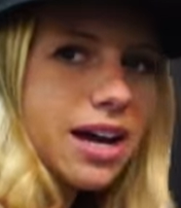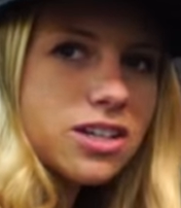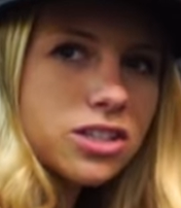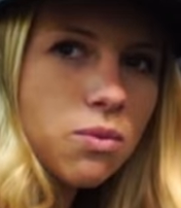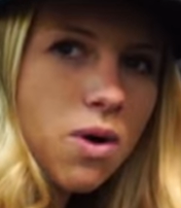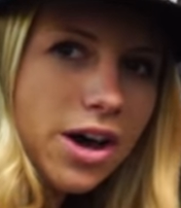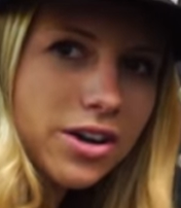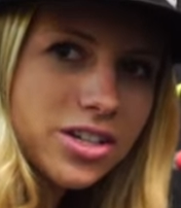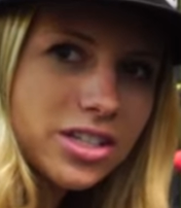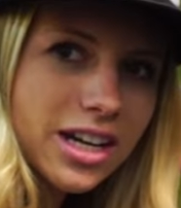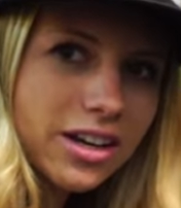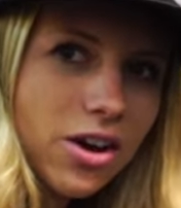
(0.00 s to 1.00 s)
because the water's
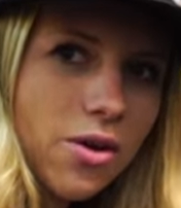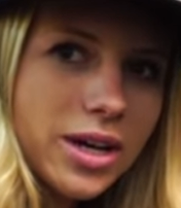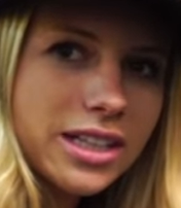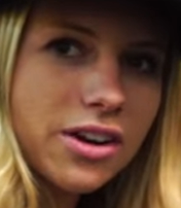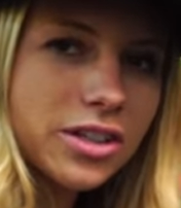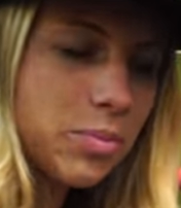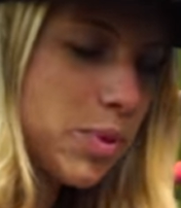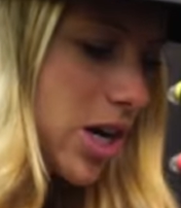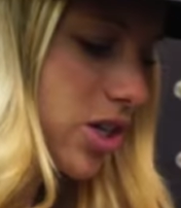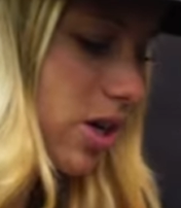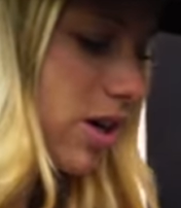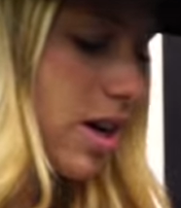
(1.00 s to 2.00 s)
sitting all right there in the
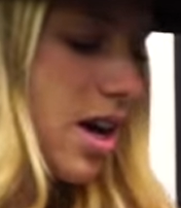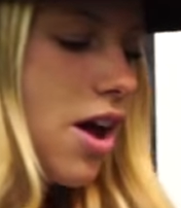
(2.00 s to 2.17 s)
pressure.